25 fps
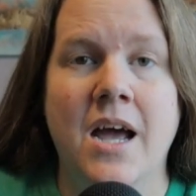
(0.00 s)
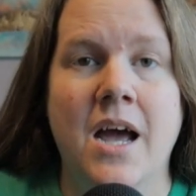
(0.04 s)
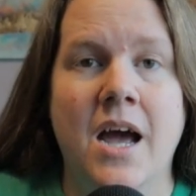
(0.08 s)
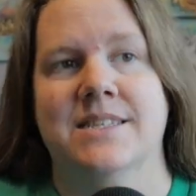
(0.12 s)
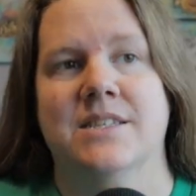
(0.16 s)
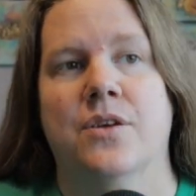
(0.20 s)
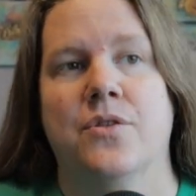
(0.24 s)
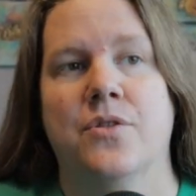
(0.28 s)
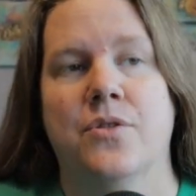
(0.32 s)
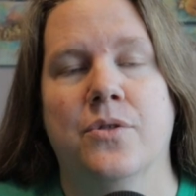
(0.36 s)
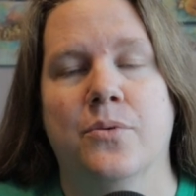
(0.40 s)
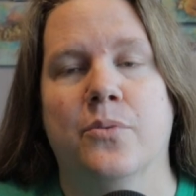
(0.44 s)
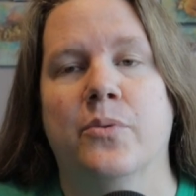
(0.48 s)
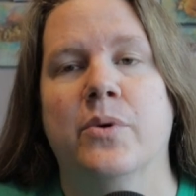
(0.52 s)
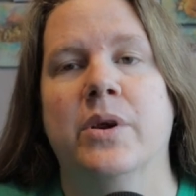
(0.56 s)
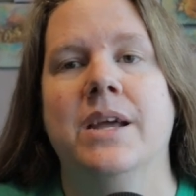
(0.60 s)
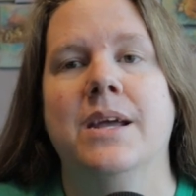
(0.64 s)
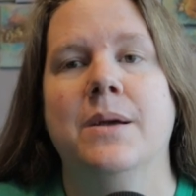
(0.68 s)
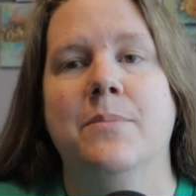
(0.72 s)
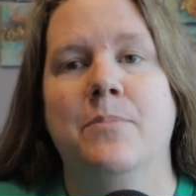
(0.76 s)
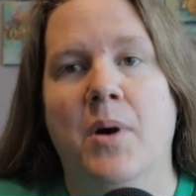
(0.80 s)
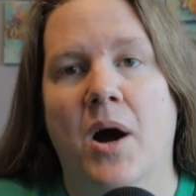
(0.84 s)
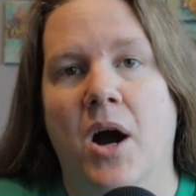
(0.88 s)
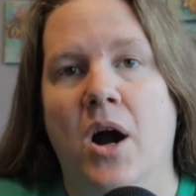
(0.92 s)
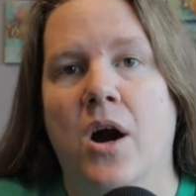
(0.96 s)
It's a
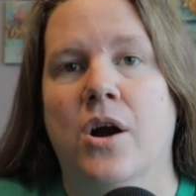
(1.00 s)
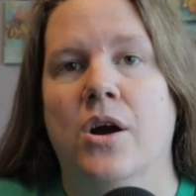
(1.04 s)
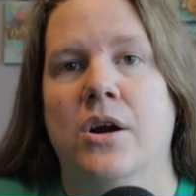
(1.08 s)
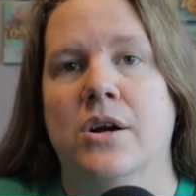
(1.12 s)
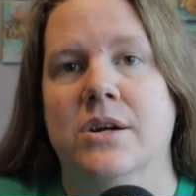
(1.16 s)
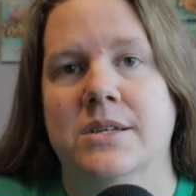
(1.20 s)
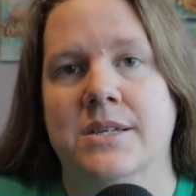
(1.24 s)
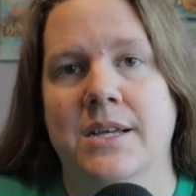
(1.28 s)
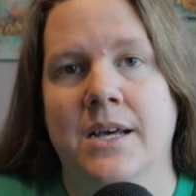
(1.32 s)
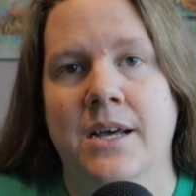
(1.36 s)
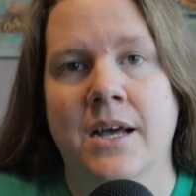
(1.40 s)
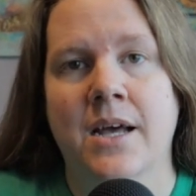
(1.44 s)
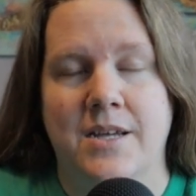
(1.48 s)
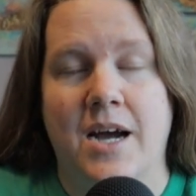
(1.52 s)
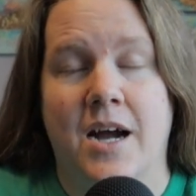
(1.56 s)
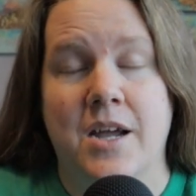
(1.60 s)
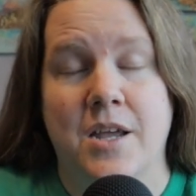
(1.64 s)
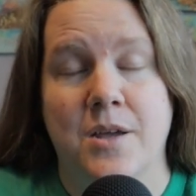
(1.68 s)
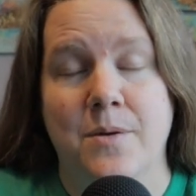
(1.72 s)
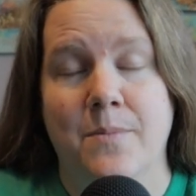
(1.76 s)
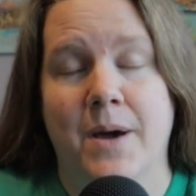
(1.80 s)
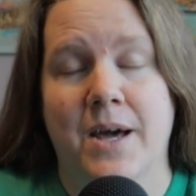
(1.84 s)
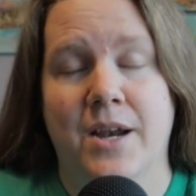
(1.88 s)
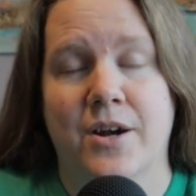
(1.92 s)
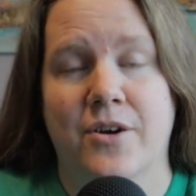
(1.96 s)
three-part
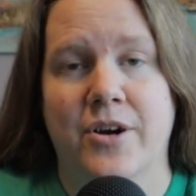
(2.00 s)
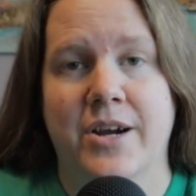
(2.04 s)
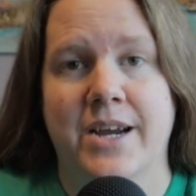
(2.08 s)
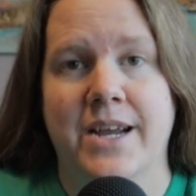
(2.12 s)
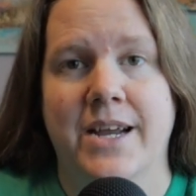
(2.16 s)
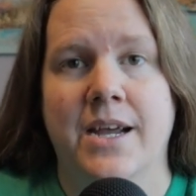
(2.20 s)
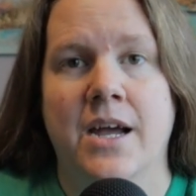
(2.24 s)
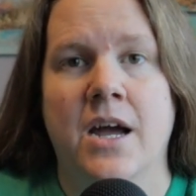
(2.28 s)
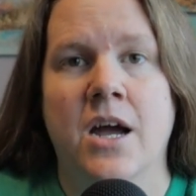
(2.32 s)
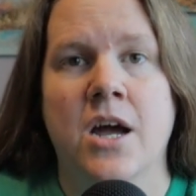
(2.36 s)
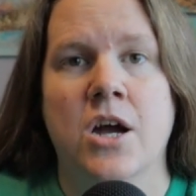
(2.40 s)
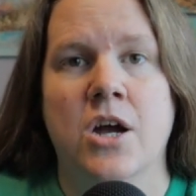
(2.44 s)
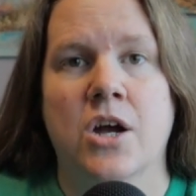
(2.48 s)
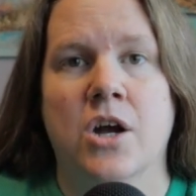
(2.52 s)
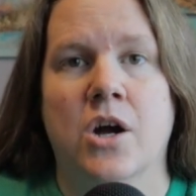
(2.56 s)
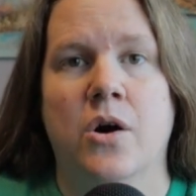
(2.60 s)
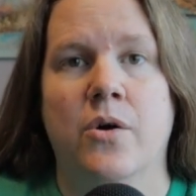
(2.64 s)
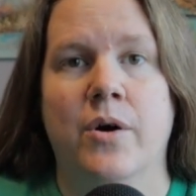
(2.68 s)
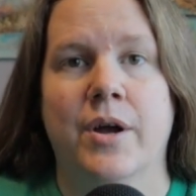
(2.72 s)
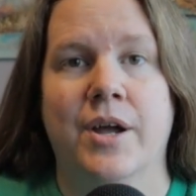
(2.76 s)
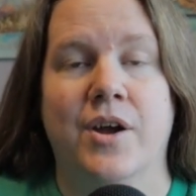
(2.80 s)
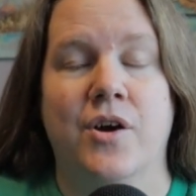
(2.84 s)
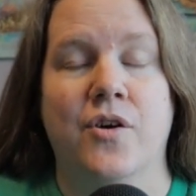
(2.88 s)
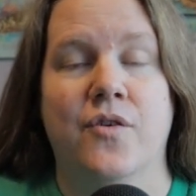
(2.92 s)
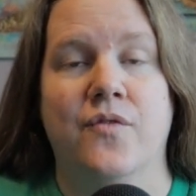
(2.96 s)
documentary
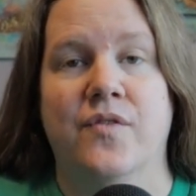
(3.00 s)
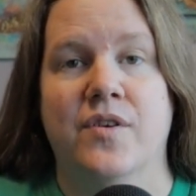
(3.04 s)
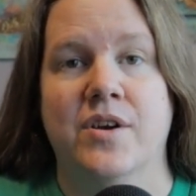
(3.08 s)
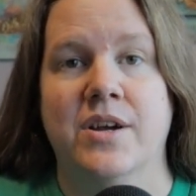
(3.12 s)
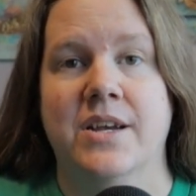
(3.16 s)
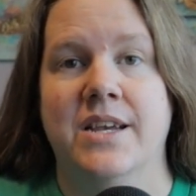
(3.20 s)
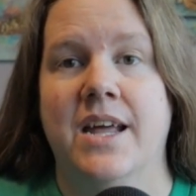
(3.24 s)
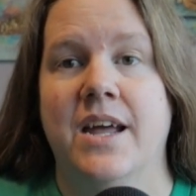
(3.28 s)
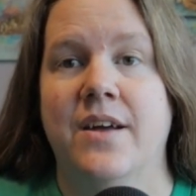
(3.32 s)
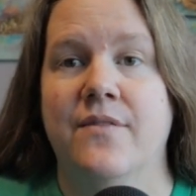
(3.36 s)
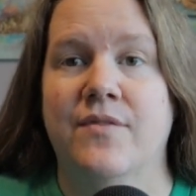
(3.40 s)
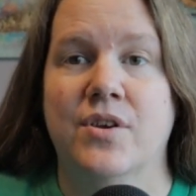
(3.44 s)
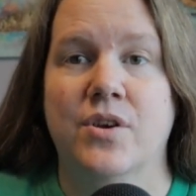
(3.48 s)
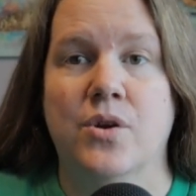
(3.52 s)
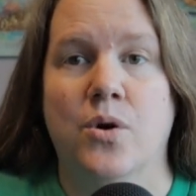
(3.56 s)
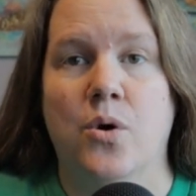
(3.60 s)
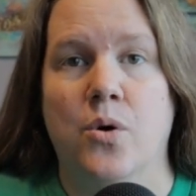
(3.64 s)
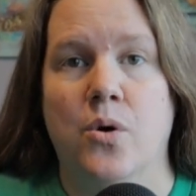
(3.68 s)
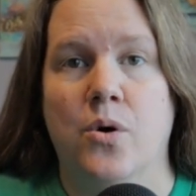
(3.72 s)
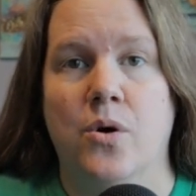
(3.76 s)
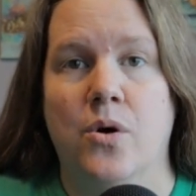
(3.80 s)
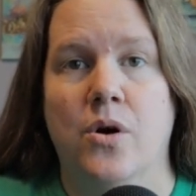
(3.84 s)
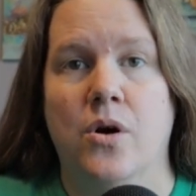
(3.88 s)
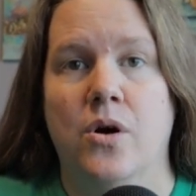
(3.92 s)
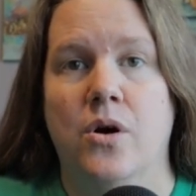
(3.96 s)
going over David
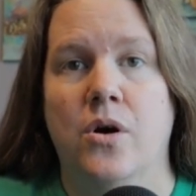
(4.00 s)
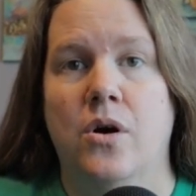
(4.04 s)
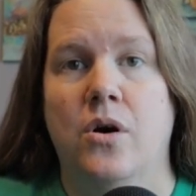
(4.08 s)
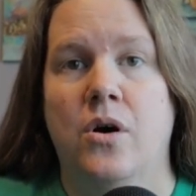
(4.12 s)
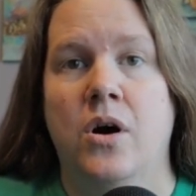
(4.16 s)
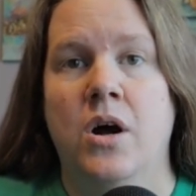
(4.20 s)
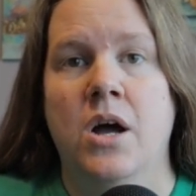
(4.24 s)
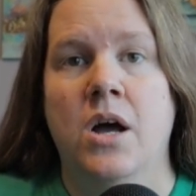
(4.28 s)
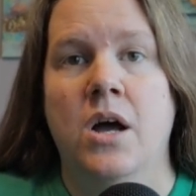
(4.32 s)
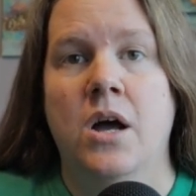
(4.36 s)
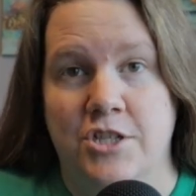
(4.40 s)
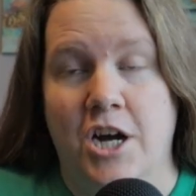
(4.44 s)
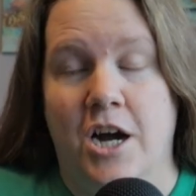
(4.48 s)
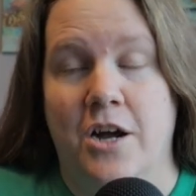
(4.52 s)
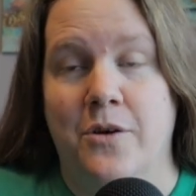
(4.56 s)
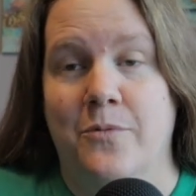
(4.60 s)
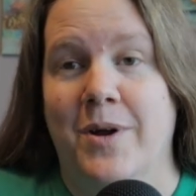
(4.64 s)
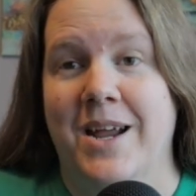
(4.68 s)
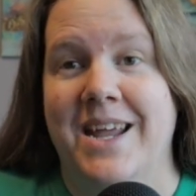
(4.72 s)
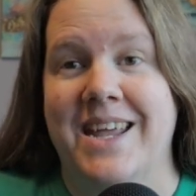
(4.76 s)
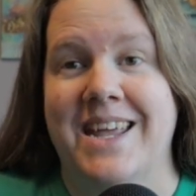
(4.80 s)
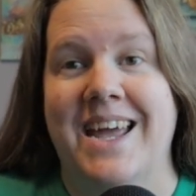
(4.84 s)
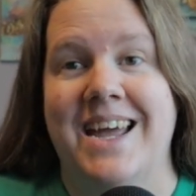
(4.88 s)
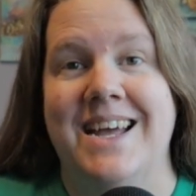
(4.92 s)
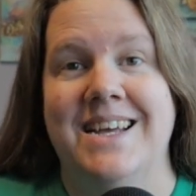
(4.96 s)
Corral, John
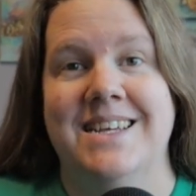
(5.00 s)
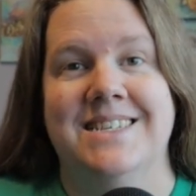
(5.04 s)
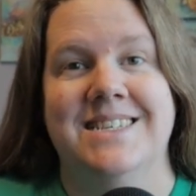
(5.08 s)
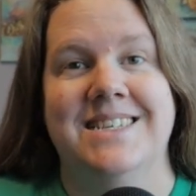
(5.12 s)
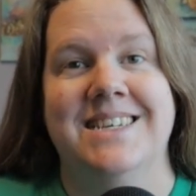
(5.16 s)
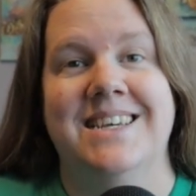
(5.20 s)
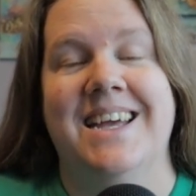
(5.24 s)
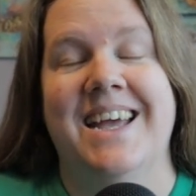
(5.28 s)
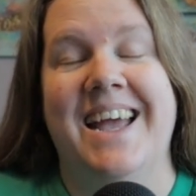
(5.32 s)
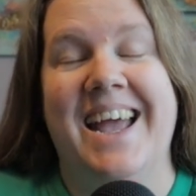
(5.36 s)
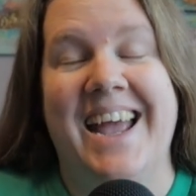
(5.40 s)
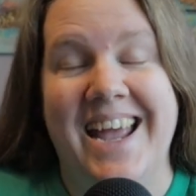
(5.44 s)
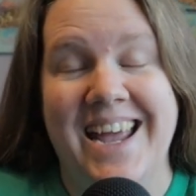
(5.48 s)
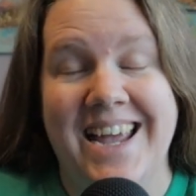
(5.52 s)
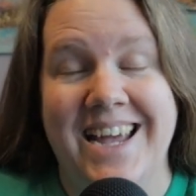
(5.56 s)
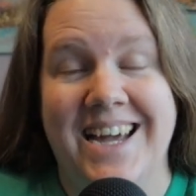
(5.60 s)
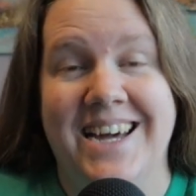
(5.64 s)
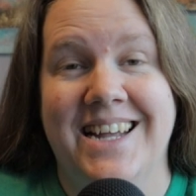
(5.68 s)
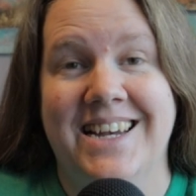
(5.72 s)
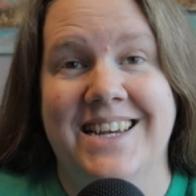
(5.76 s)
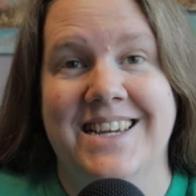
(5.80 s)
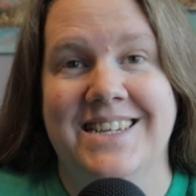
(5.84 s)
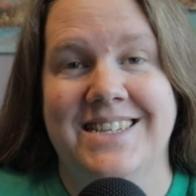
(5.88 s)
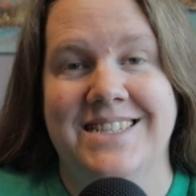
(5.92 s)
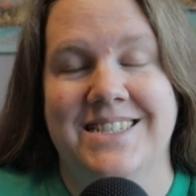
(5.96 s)
Wayne Gacy,
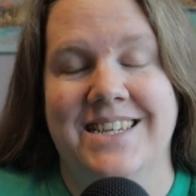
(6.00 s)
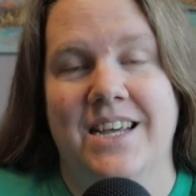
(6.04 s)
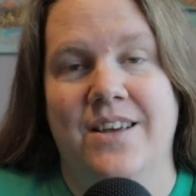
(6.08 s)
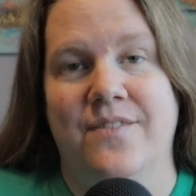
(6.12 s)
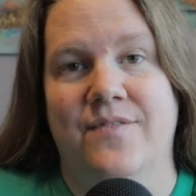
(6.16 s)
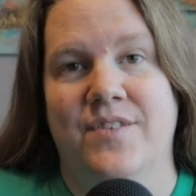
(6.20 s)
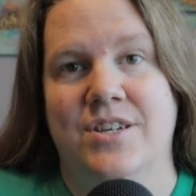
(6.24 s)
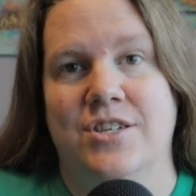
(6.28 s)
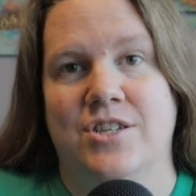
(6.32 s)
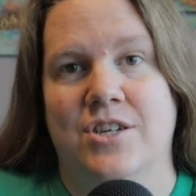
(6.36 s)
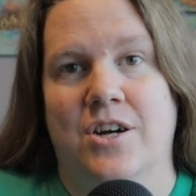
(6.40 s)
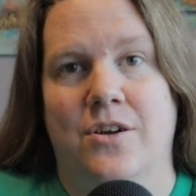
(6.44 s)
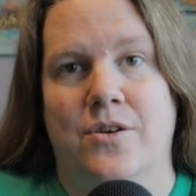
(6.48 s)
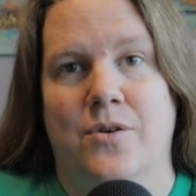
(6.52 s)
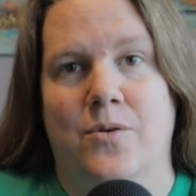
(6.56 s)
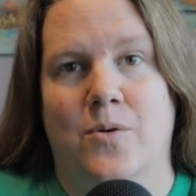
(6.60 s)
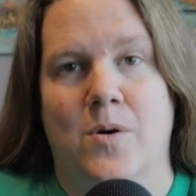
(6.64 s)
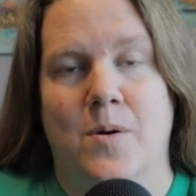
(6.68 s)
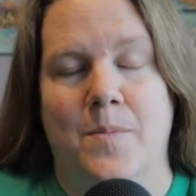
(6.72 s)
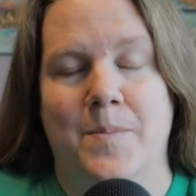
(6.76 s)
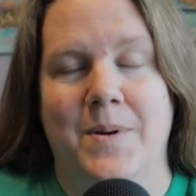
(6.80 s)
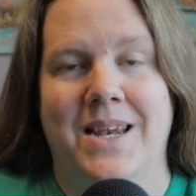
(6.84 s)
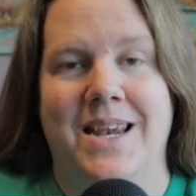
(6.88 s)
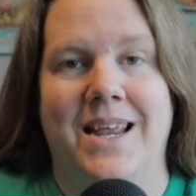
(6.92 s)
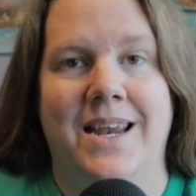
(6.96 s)
and David John
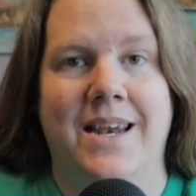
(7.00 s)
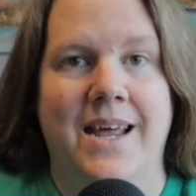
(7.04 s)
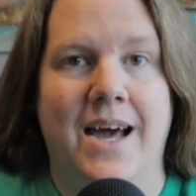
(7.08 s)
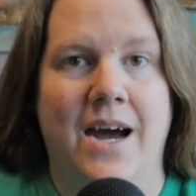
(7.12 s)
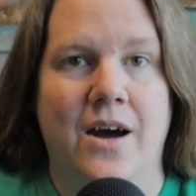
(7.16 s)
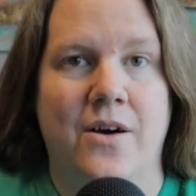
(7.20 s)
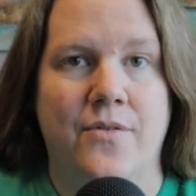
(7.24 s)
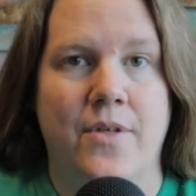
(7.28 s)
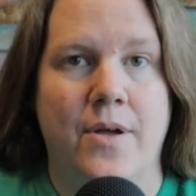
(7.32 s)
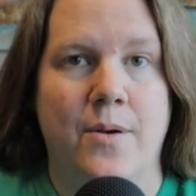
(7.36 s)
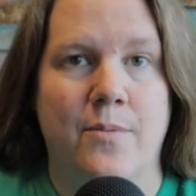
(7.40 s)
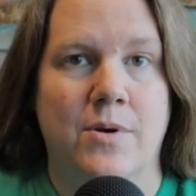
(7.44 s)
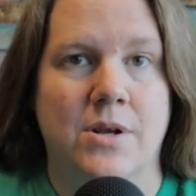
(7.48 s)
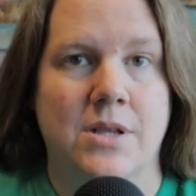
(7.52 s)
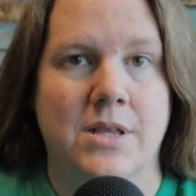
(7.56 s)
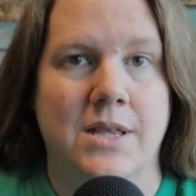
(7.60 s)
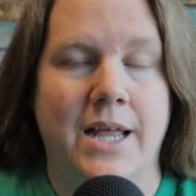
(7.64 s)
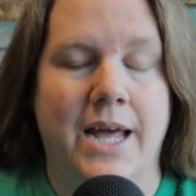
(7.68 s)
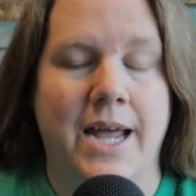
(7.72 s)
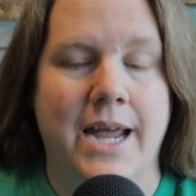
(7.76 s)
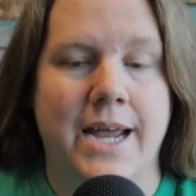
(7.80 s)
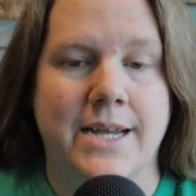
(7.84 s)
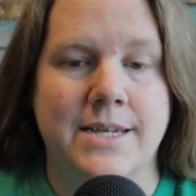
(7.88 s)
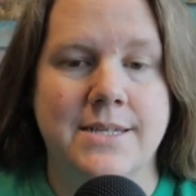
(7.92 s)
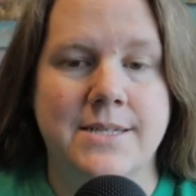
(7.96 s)
Norman and how they were
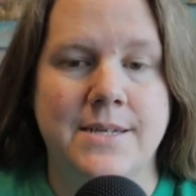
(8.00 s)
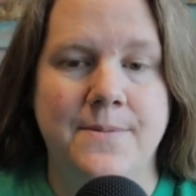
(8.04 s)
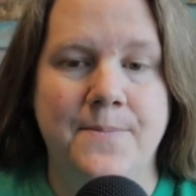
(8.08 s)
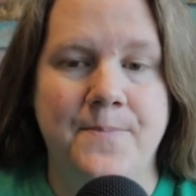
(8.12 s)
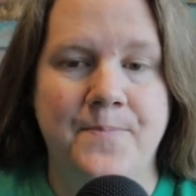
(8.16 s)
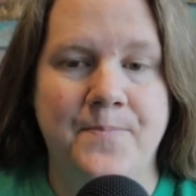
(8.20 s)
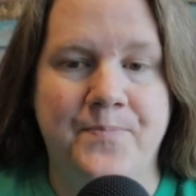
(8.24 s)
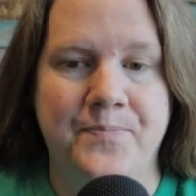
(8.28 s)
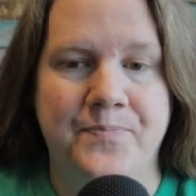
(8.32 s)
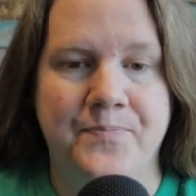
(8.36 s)
linked.